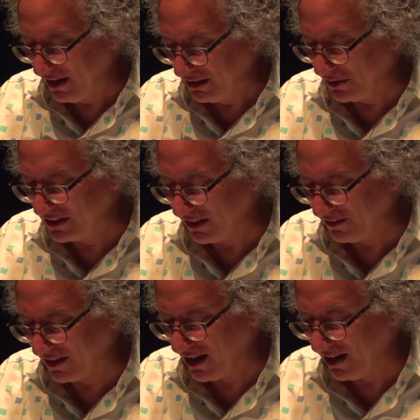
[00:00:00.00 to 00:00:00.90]
to
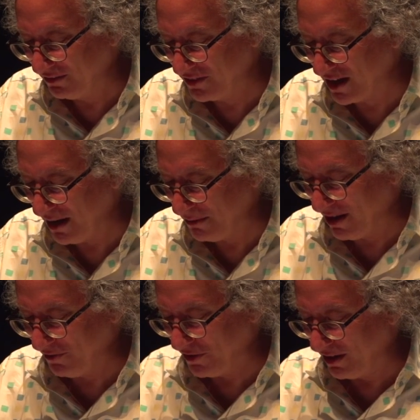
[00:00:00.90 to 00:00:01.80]
exert the kind of time and
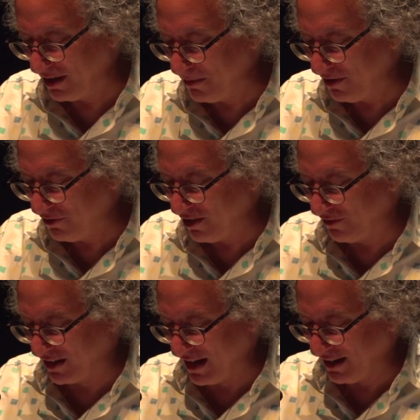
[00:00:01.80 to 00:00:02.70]
effort and above all of
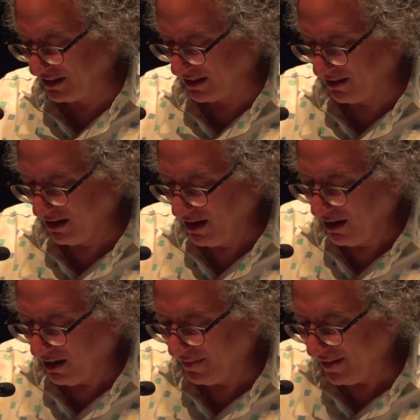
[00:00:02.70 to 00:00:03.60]
attention
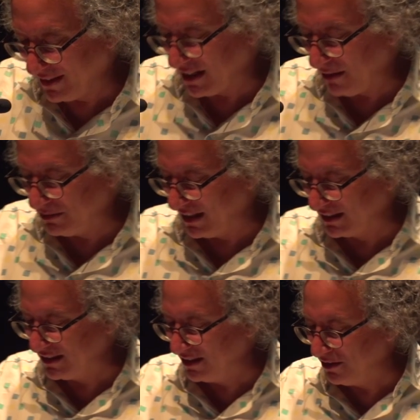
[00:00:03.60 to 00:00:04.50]
on these
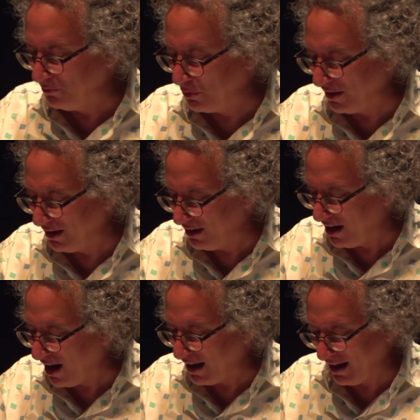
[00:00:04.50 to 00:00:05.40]
objects did one
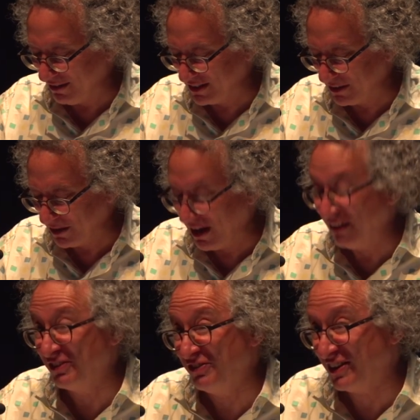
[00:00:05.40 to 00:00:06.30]
not have some kind
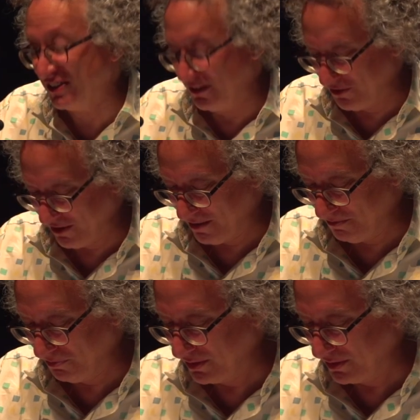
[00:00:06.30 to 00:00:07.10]
of affection for them.